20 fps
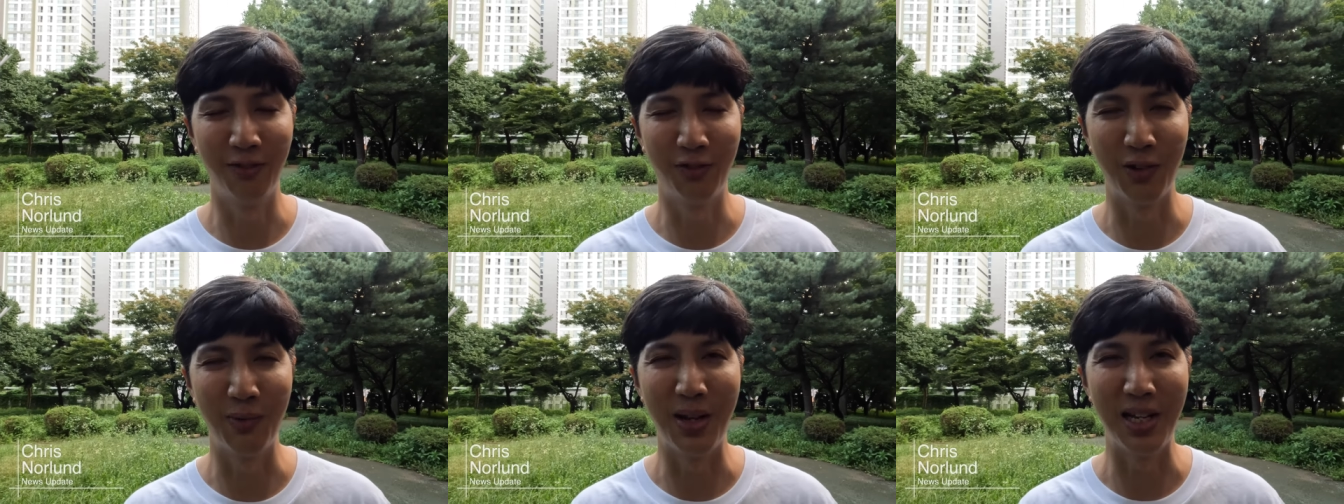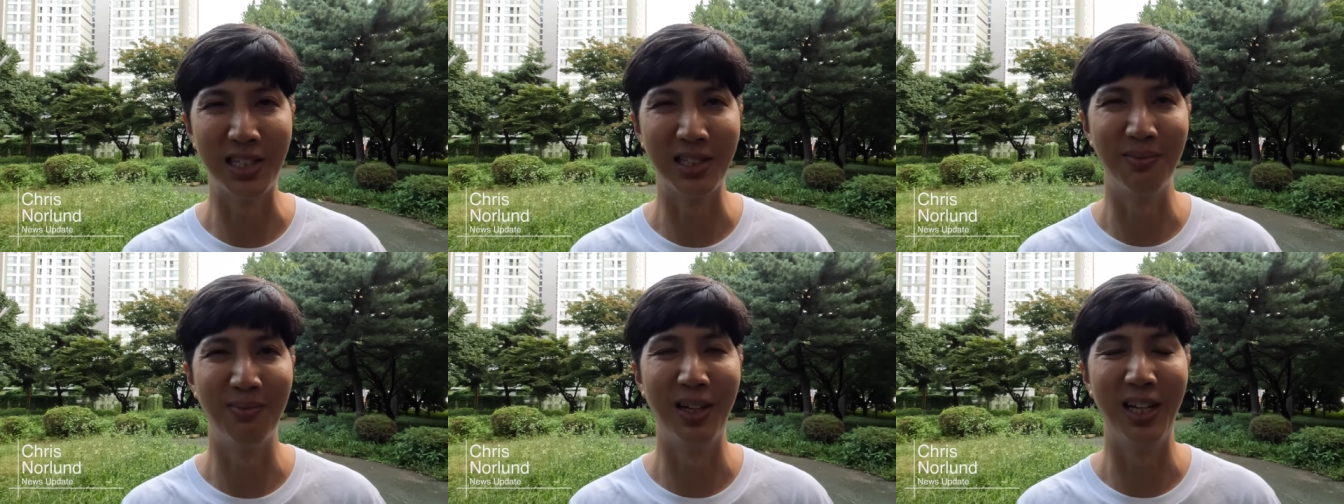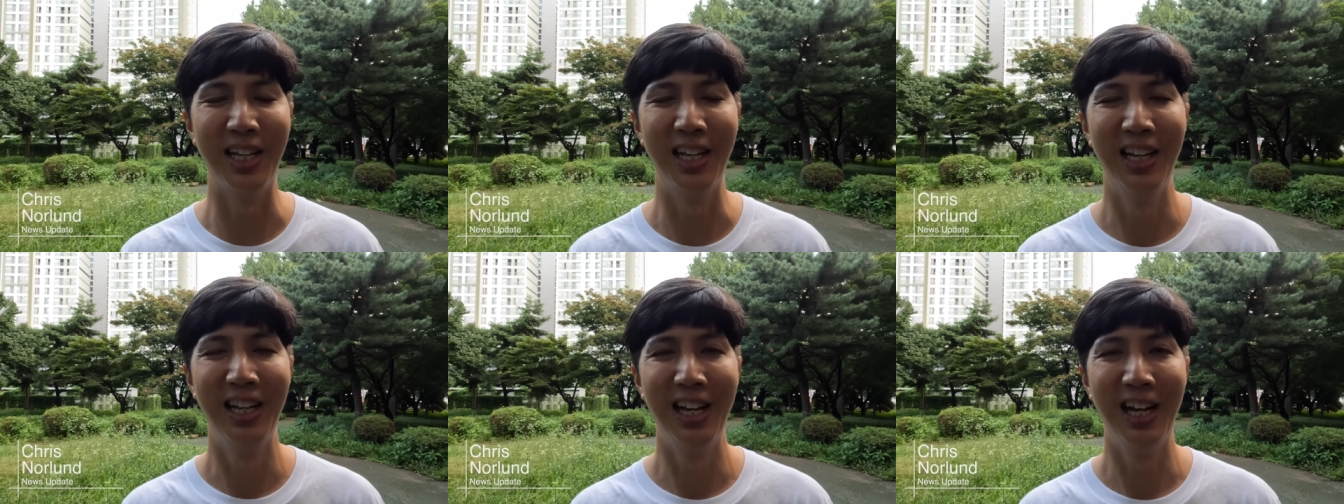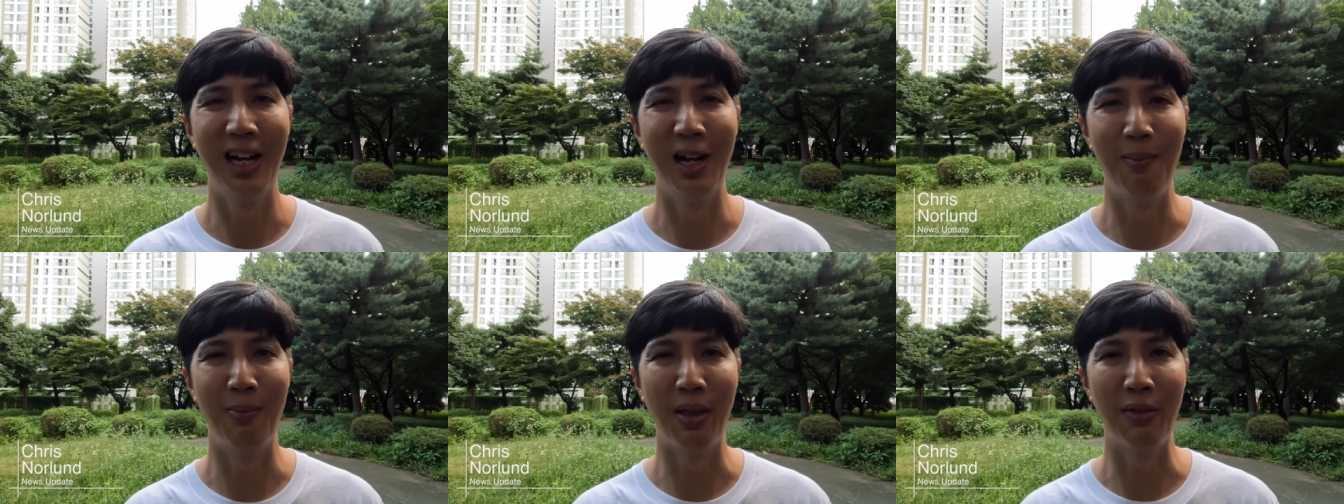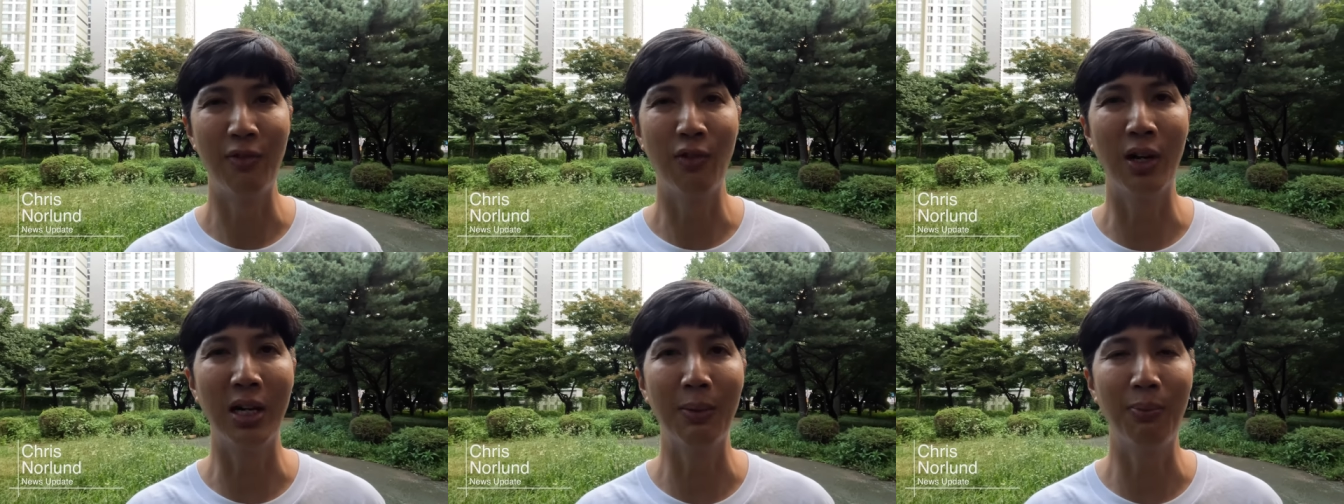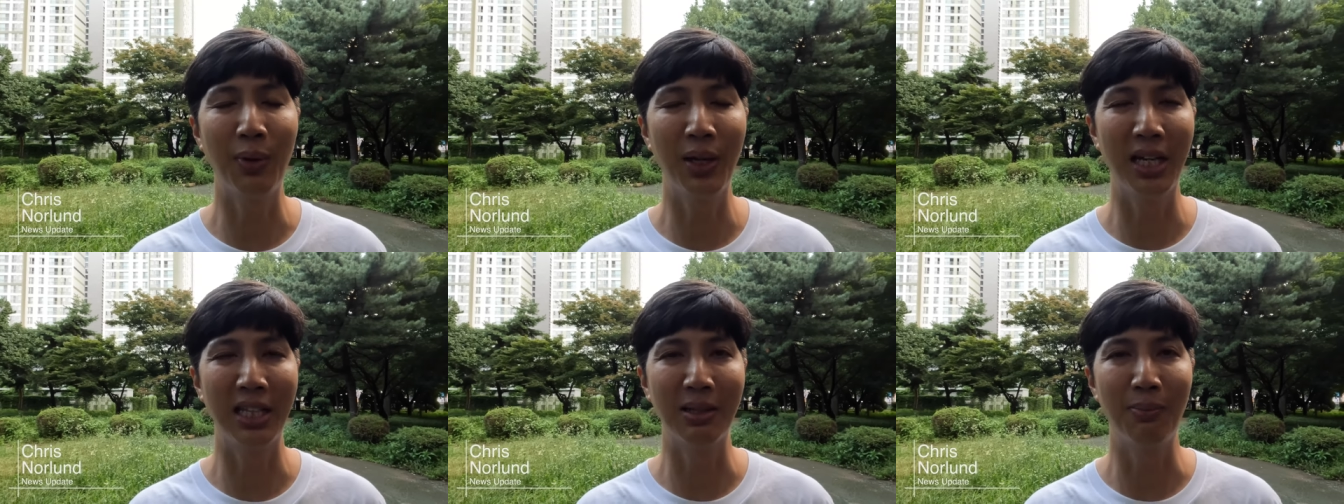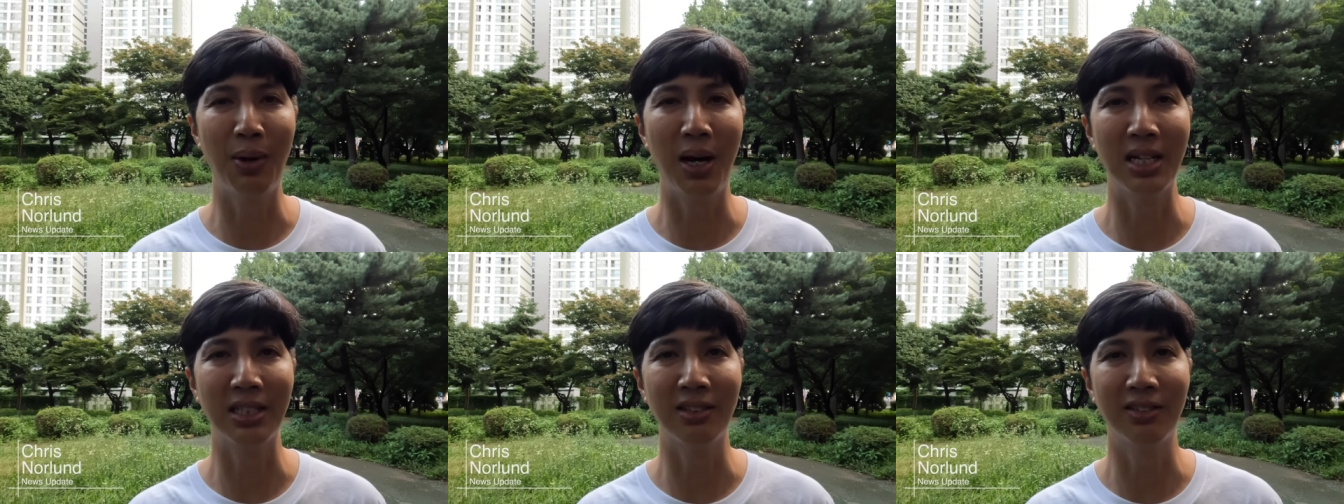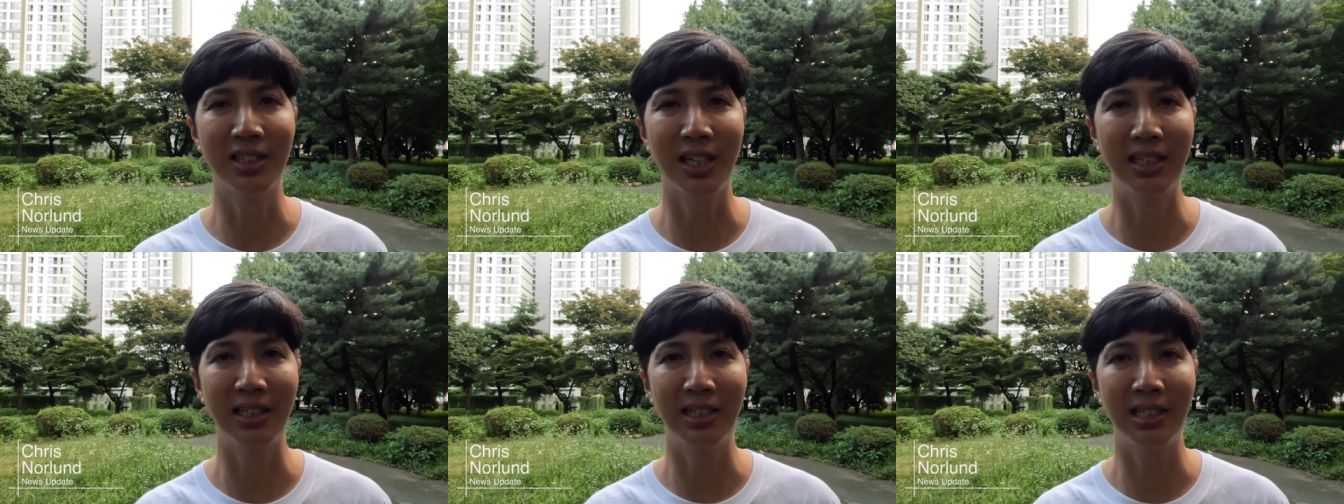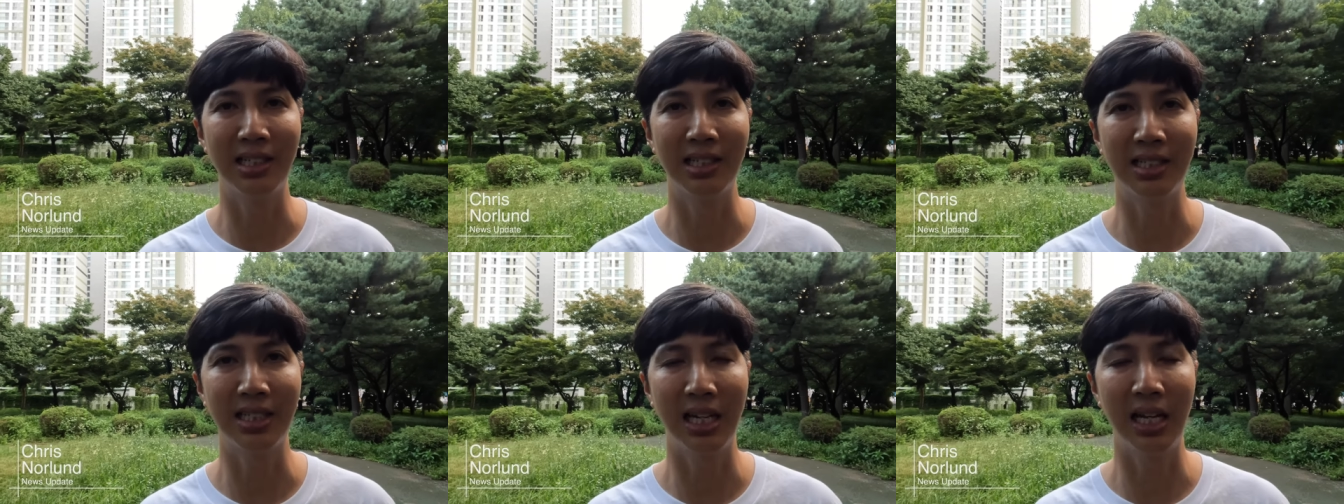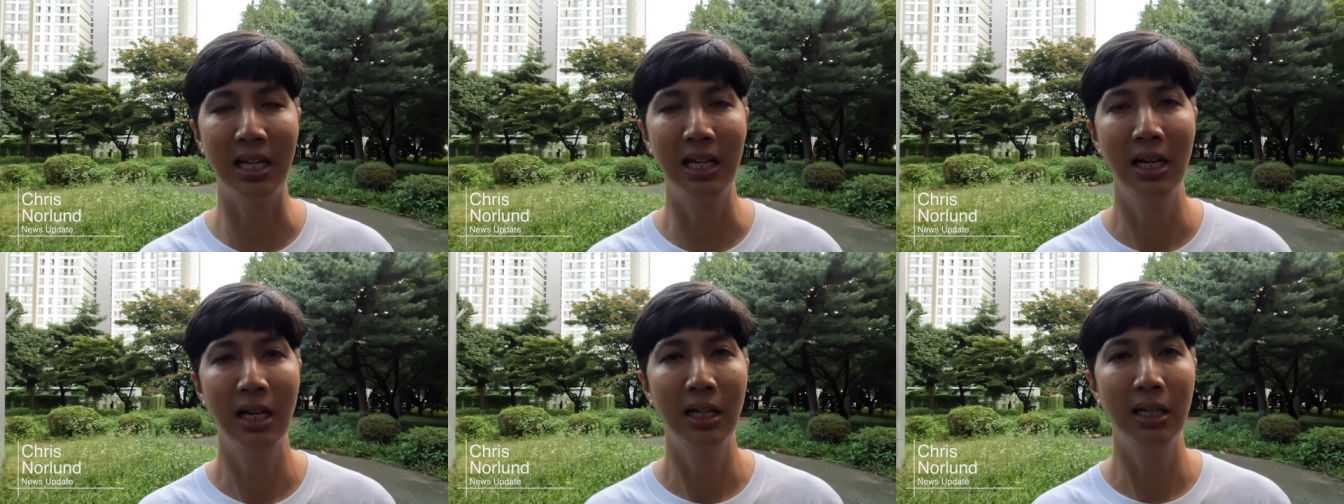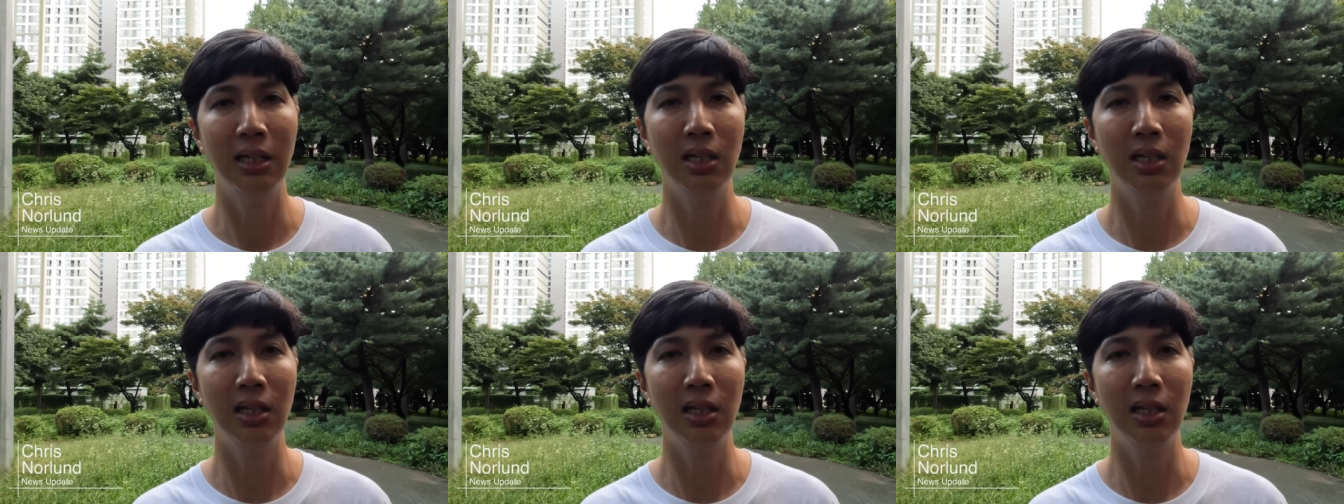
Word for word: information. But um, if you want to play on the positive side, you could just say,